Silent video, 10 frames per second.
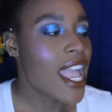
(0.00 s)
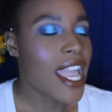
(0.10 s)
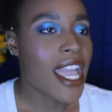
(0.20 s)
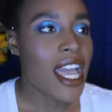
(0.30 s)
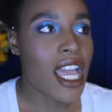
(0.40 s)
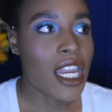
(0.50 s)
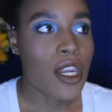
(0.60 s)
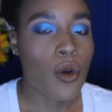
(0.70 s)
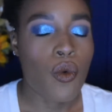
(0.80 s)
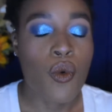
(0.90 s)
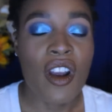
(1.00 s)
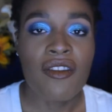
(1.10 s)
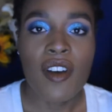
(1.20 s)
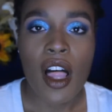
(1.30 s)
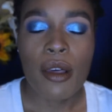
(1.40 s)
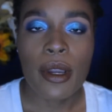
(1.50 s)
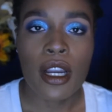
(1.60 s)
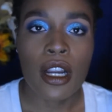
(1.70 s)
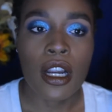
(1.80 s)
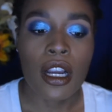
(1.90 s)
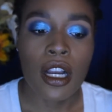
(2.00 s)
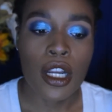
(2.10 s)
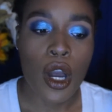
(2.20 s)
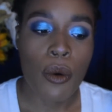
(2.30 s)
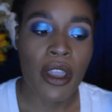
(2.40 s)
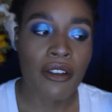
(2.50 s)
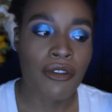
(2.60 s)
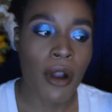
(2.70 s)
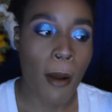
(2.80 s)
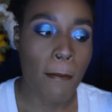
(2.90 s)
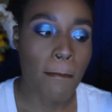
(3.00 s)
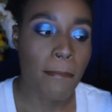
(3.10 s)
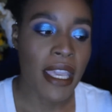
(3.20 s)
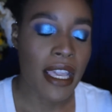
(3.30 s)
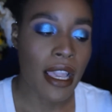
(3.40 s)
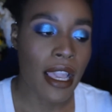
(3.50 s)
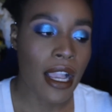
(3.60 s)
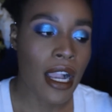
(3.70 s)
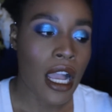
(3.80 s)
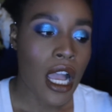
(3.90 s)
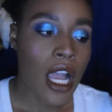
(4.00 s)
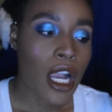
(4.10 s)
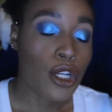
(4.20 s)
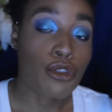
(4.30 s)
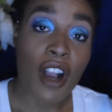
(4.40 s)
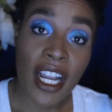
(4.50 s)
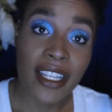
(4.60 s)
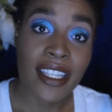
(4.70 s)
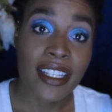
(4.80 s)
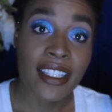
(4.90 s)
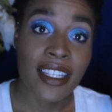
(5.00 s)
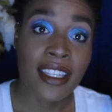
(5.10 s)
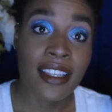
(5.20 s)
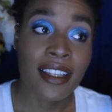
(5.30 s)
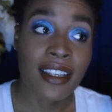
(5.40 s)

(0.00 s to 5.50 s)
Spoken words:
and we're following her going from being drug addicted